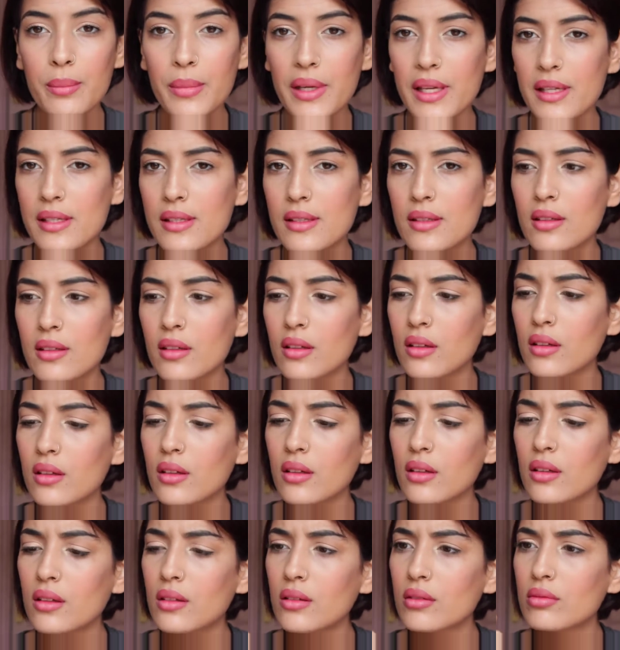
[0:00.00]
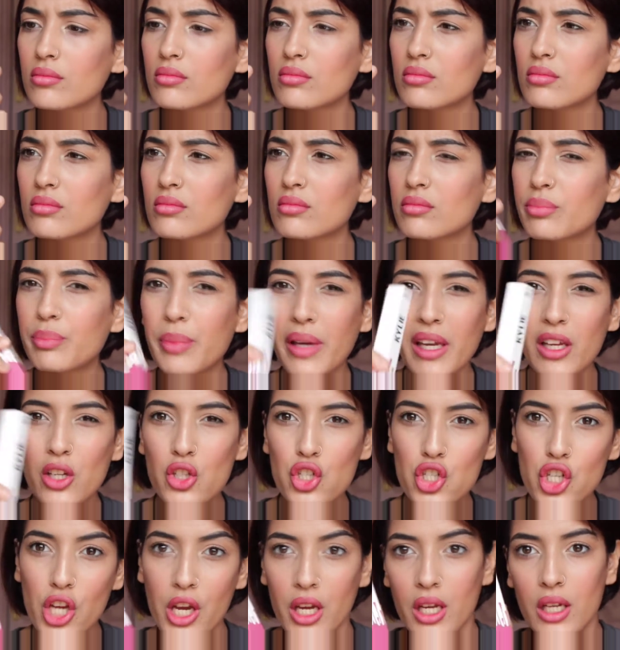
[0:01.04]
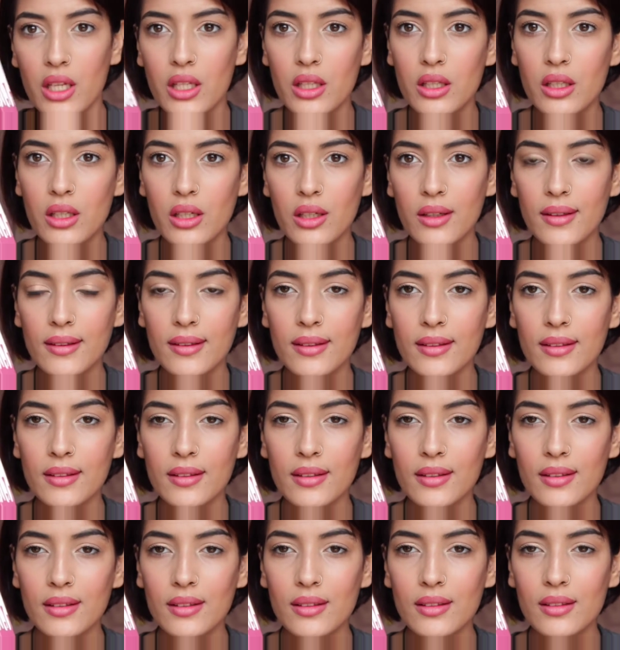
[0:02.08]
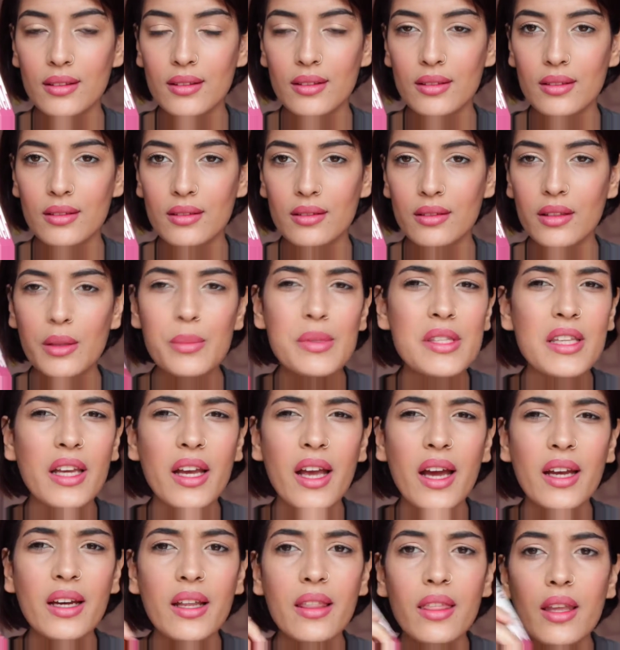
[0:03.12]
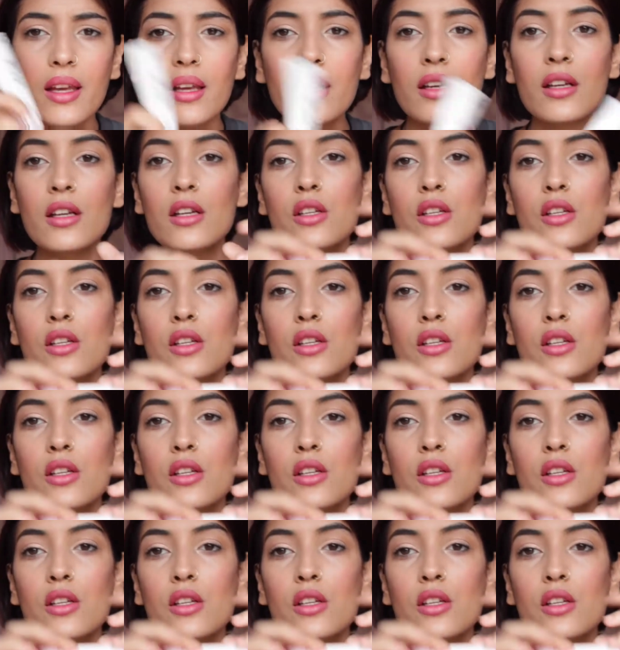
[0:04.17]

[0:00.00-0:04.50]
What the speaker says: best pink shade lipstick kind of thing.